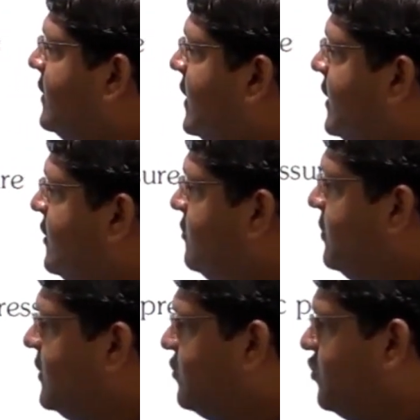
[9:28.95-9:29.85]
then its
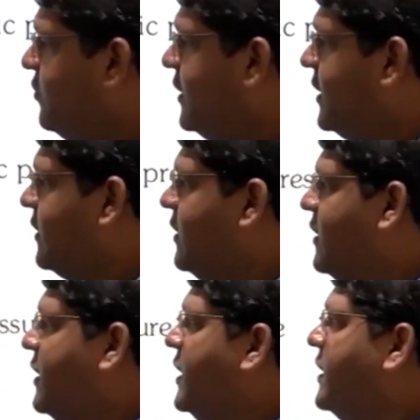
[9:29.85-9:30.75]
P should be
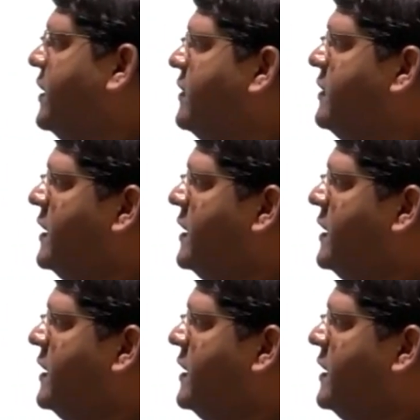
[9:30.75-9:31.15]
decreased.